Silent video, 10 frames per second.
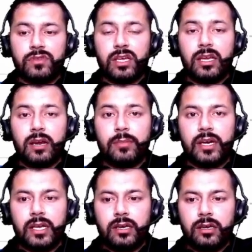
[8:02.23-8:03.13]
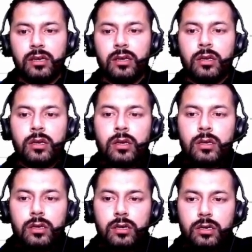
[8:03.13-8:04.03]
grammatical
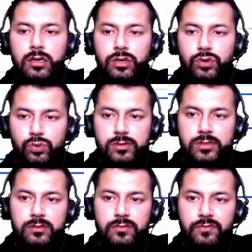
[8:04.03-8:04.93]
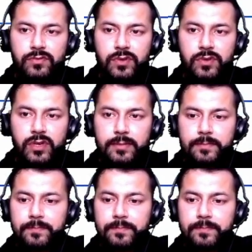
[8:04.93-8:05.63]
rules, we can say.